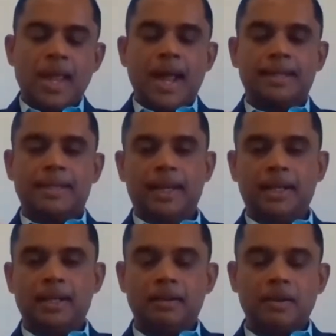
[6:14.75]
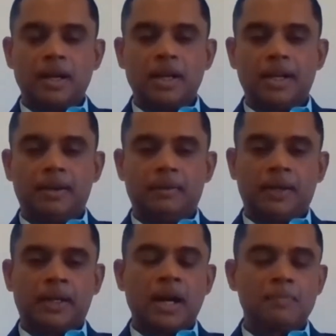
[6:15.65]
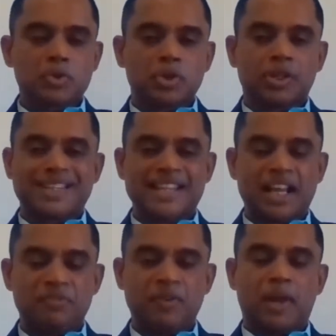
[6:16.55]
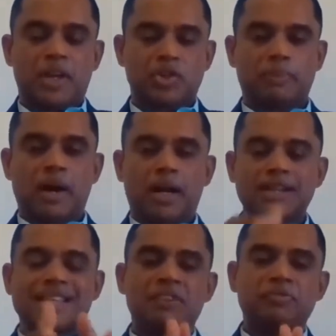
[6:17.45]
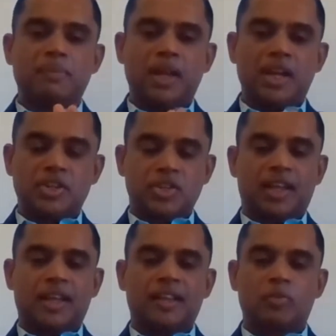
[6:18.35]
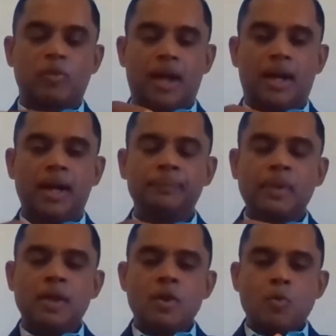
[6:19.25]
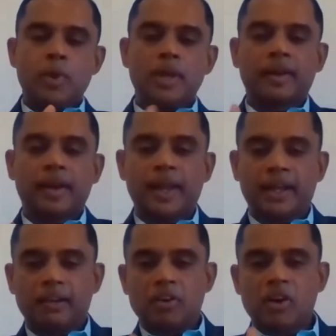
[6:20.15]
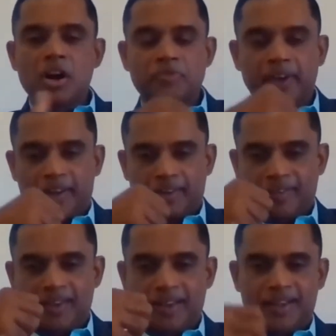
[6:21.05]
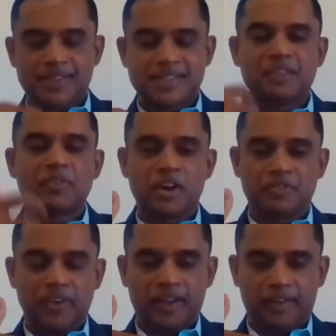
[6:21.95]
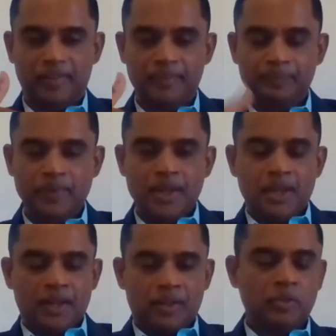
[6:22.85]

And then it comes to the self-image part. Self-image is where we create our confidence, the self-confidence. Hmm.